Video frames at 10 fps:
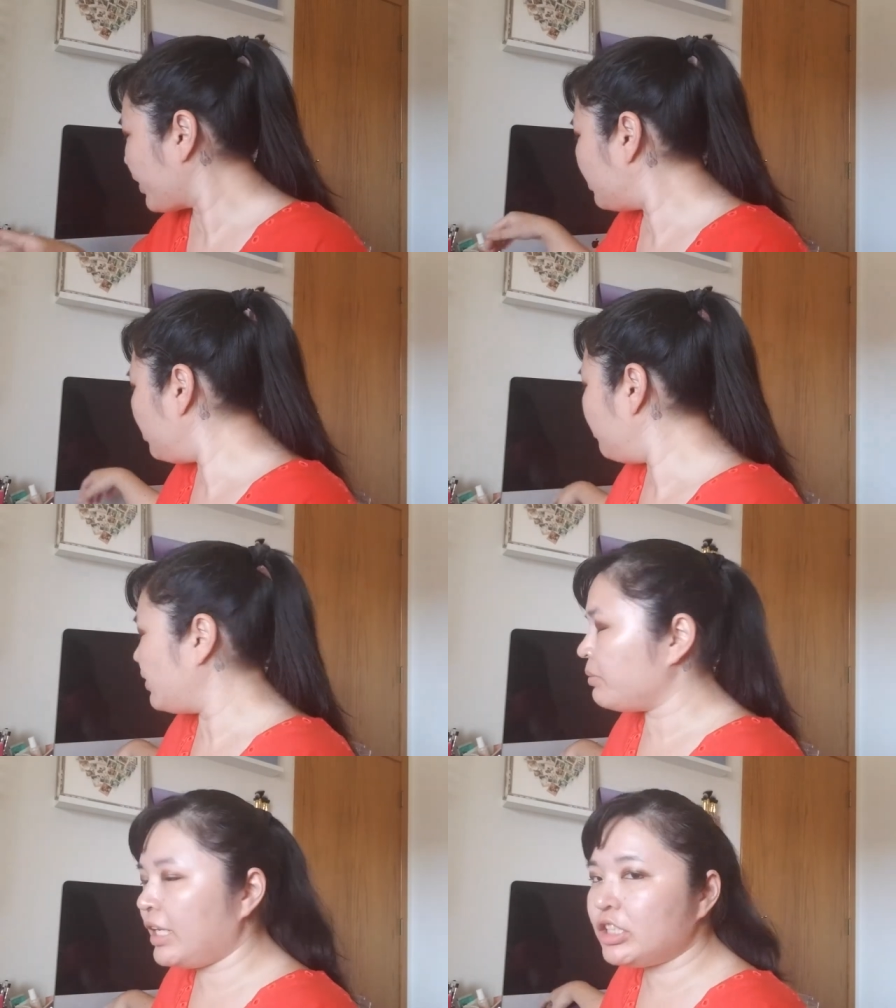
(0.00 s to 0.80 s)
new
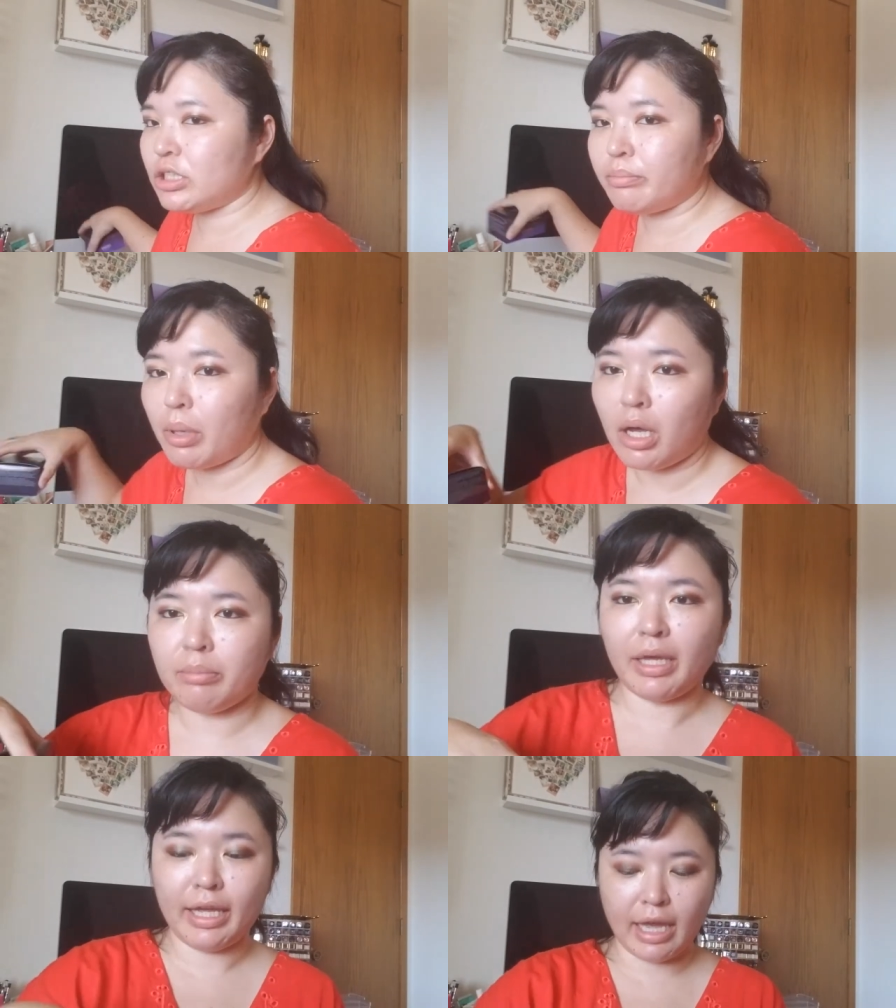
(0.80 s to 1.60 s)
foundation
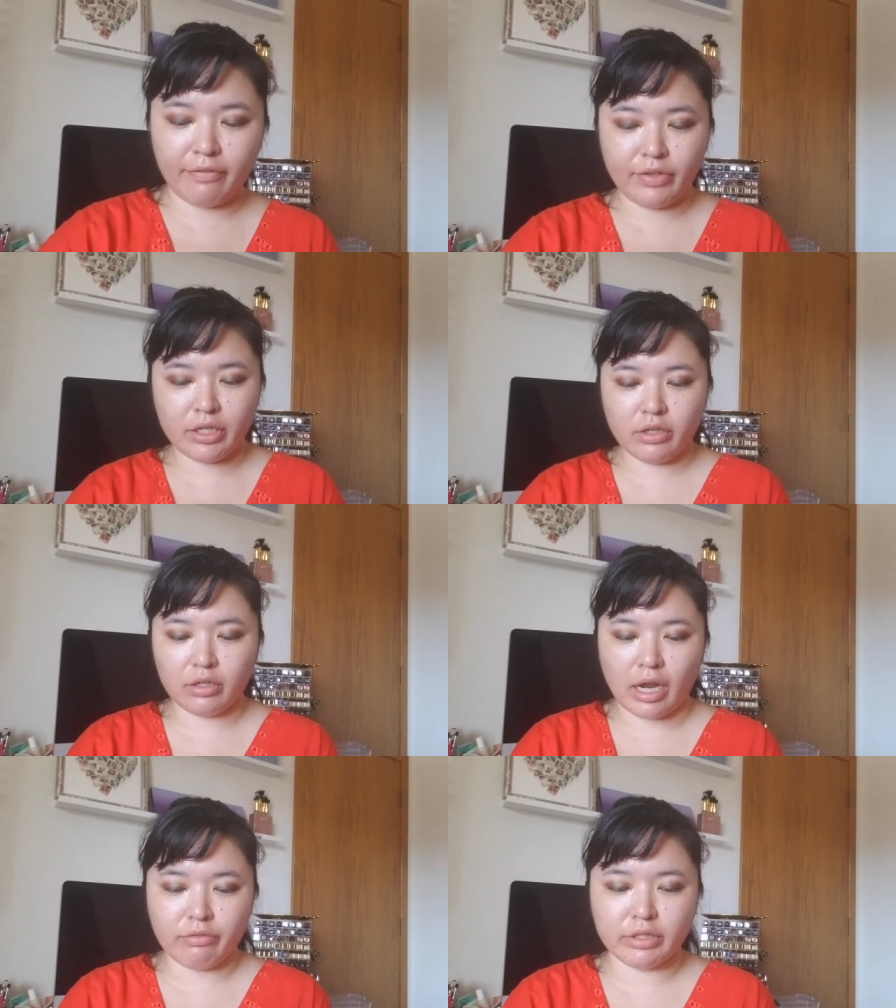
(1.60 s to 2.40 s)
balm I have
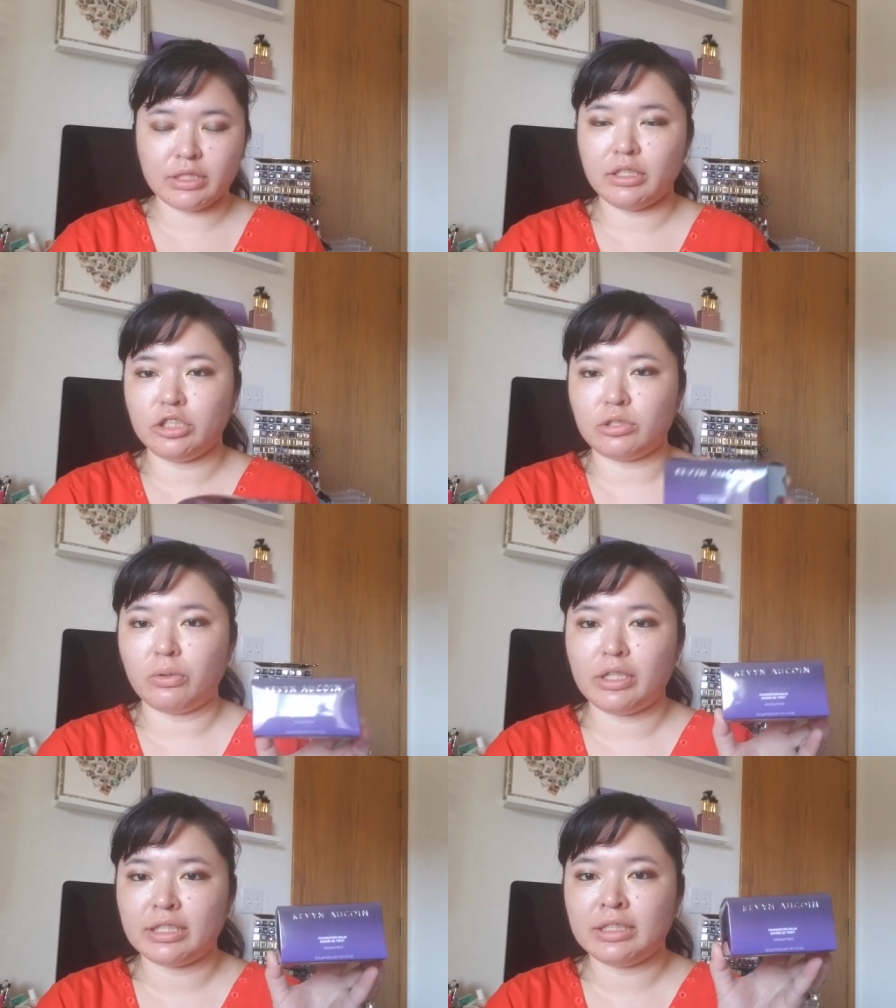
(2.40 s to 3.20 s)
here. I recently
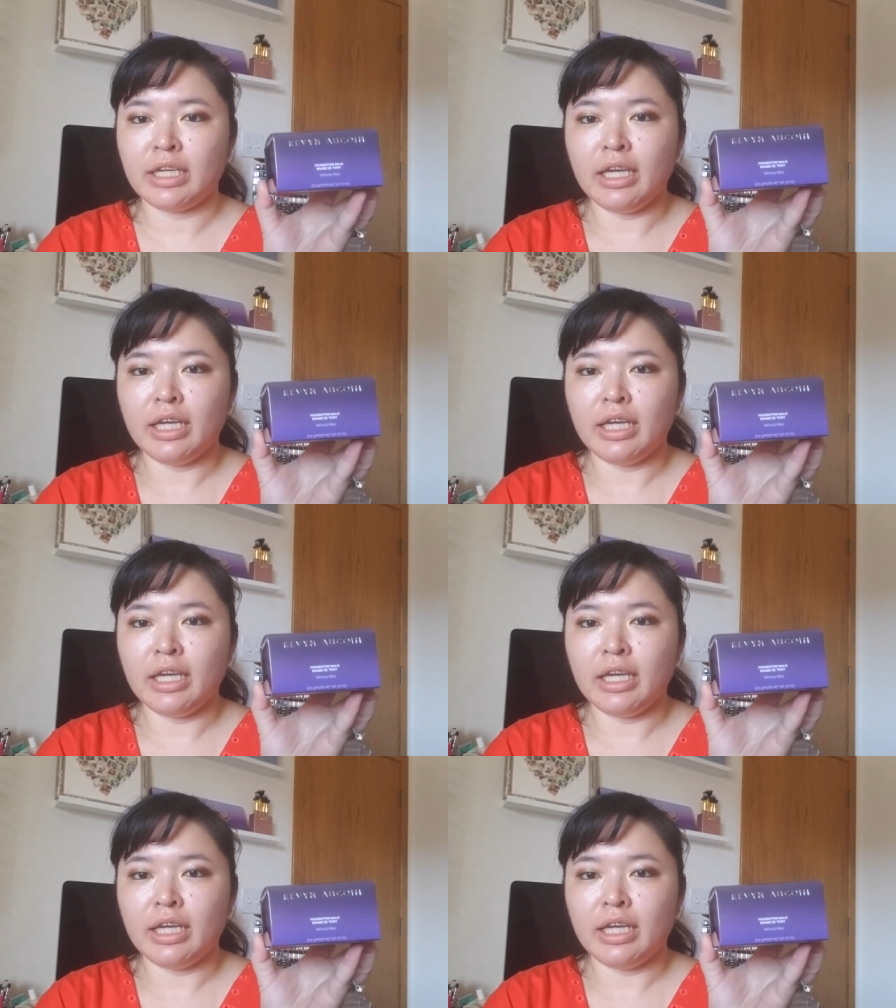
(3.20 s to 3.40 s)
showed this